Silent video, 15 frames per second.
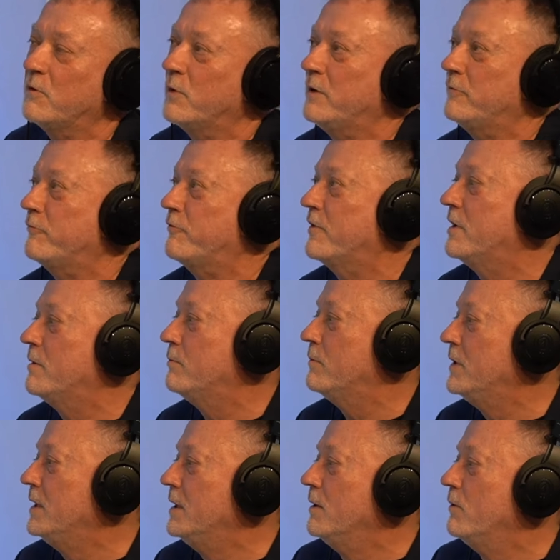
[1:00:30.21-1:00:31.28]
We went
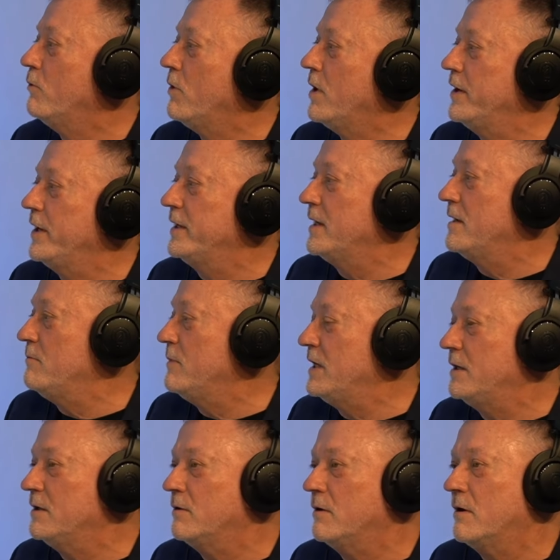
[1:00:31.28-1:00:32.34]
from one AA
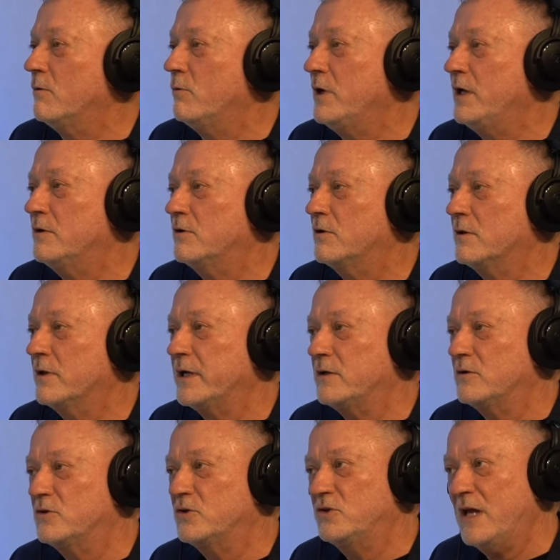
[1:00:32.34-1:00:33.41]
meeting a week to
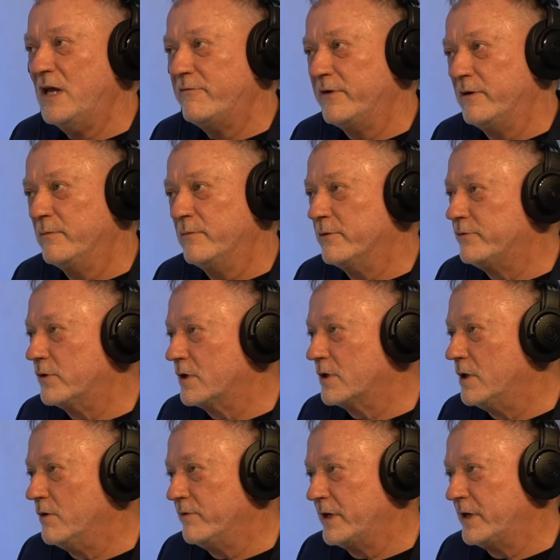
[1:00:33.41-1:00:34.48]
like seven before
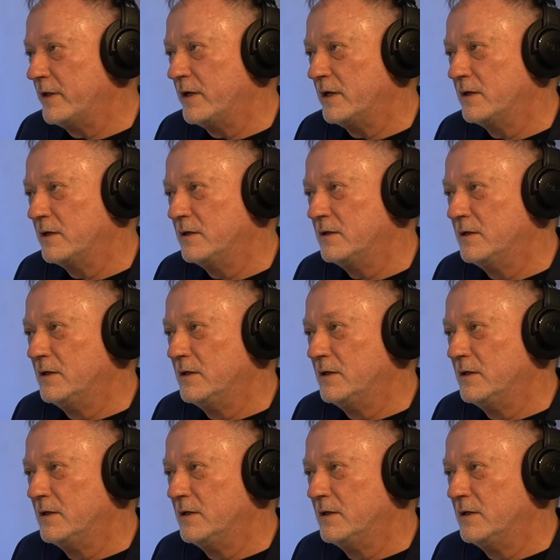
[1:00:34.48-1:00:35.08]
COVID, I think.